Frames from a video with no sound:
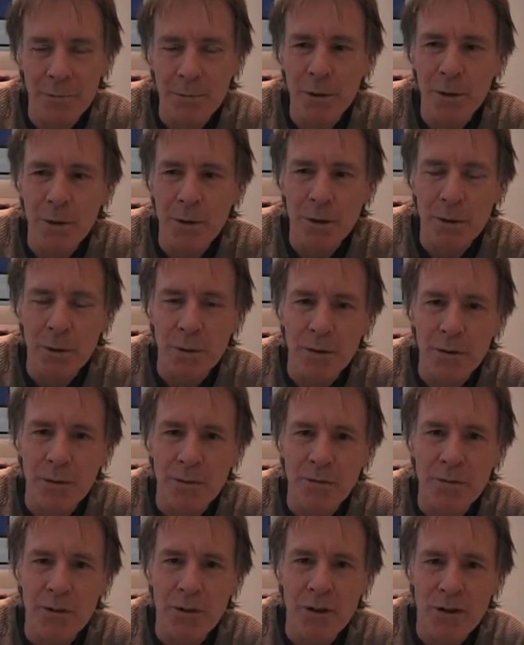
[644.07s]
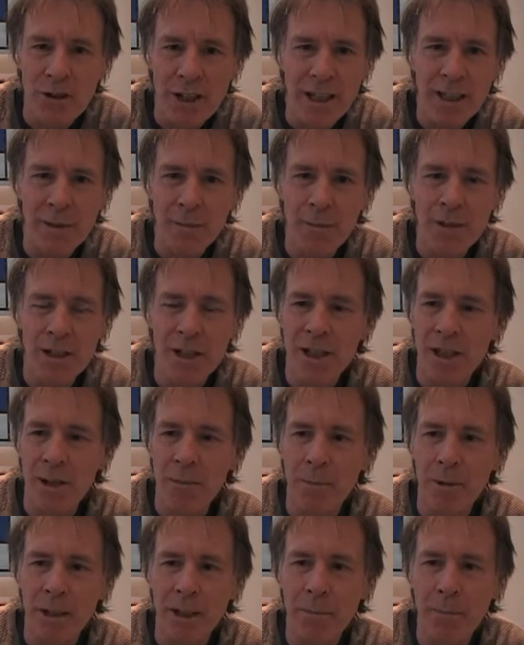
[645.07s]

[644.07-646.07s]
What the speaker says: mutual dream with somebody.